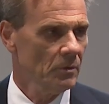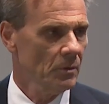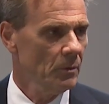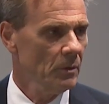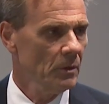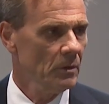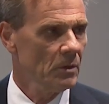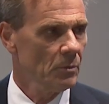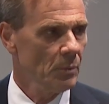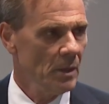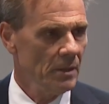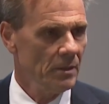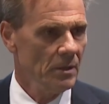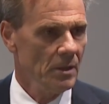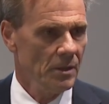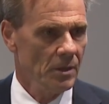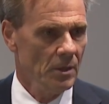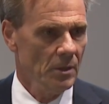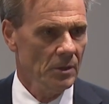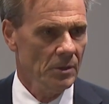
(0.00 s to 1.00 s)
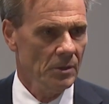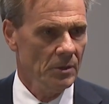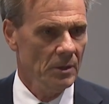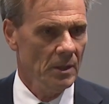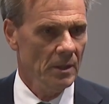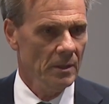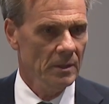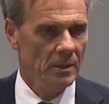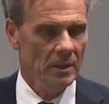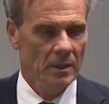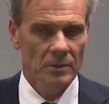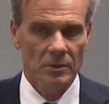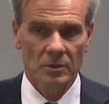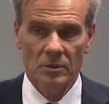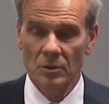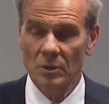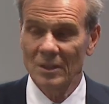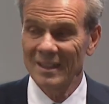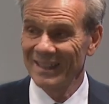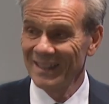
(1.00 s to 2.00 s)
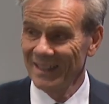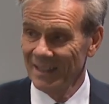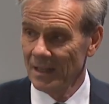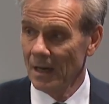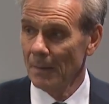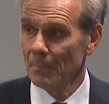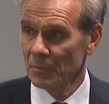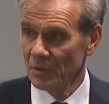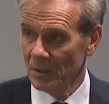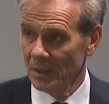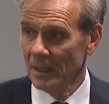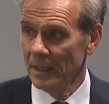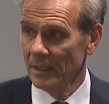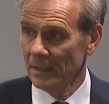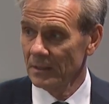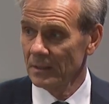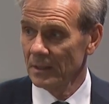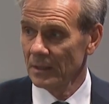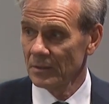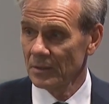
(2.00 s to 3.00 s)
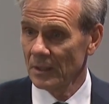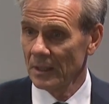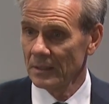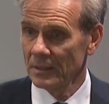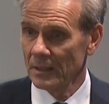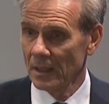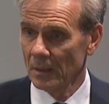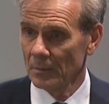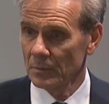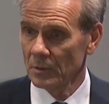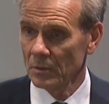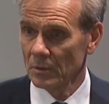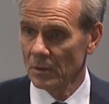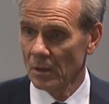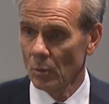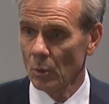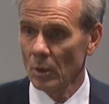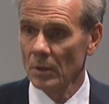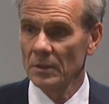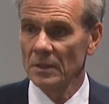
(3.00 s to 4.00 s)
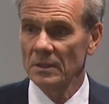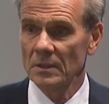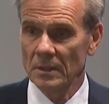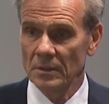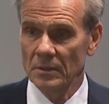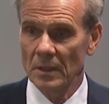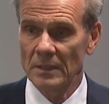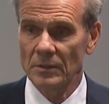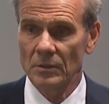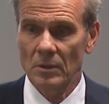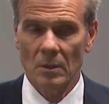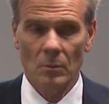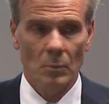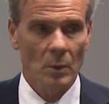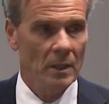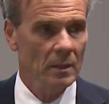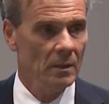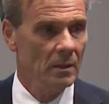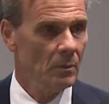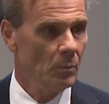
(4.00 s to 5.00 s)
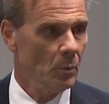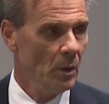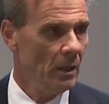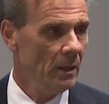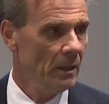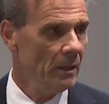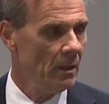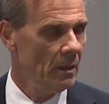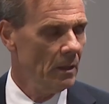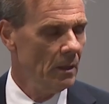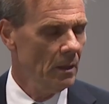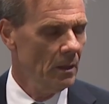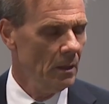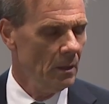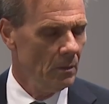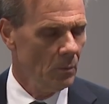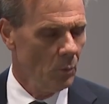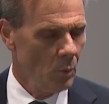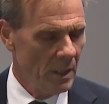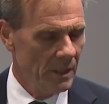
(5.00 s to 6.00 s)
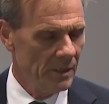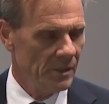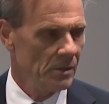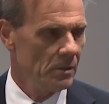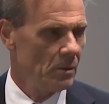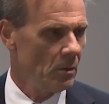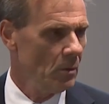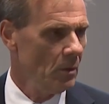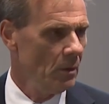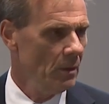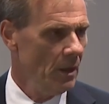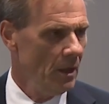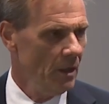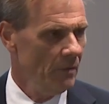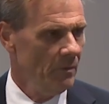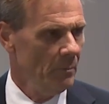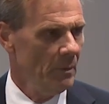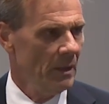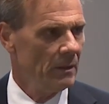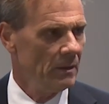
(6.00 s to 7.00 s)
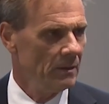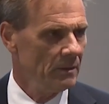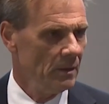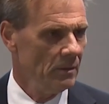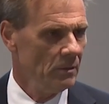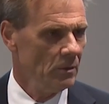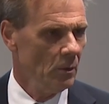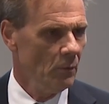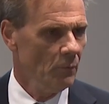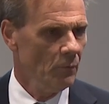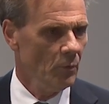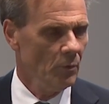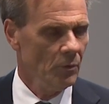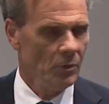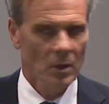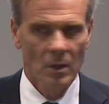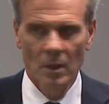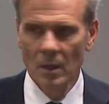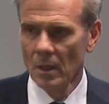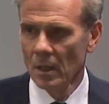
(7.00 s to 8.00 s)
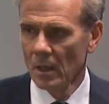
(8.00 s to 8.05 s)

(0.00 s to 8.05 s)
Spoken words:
during 20, 30 years to clean up the lake and take out all this industrial waste, all the heavy metals and so forth.